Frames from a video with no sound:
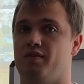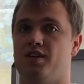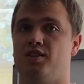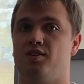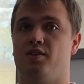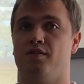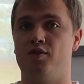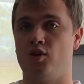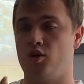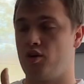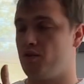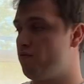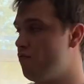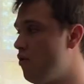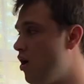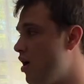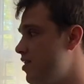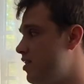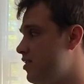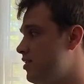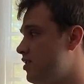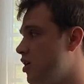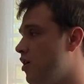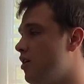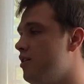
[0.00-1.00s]
So if you could write the
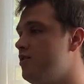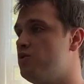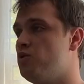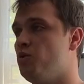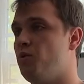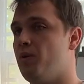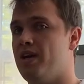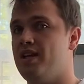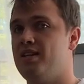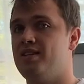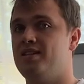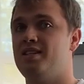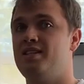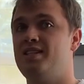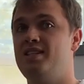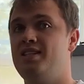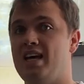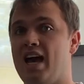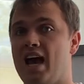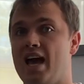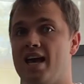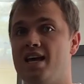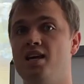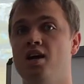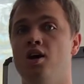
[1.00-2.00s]
title in
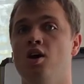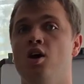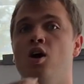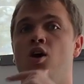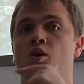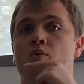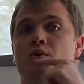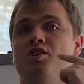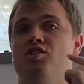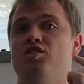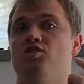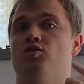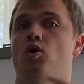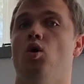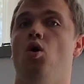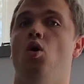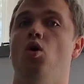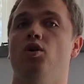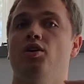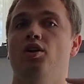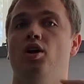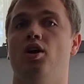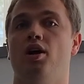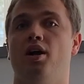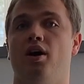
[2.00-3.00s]
today, which is
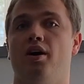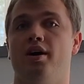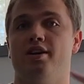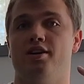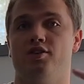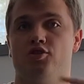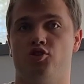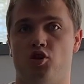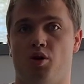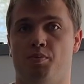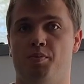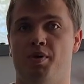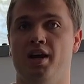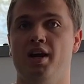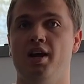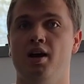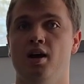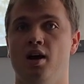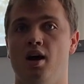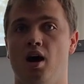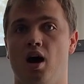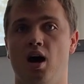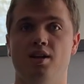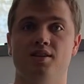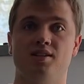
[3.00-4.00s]
online shopping,
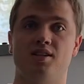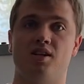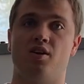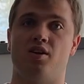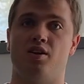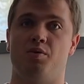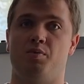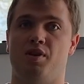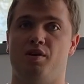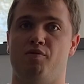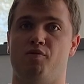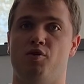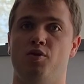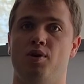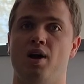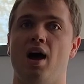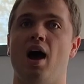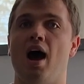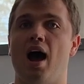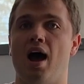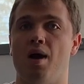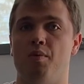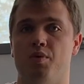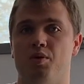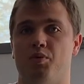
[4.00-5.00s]
underline it with a ruler,
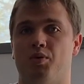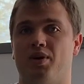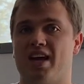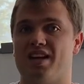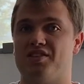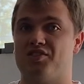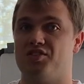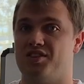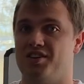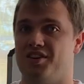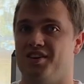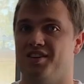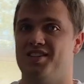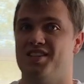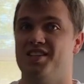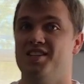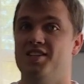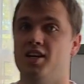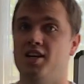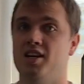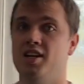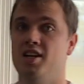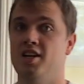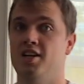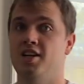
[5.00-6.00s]
and we will get started
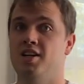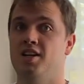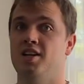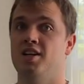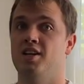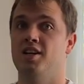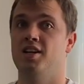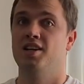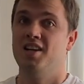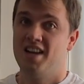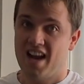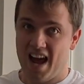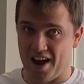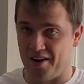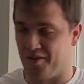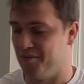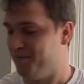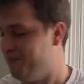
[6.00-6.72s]
now.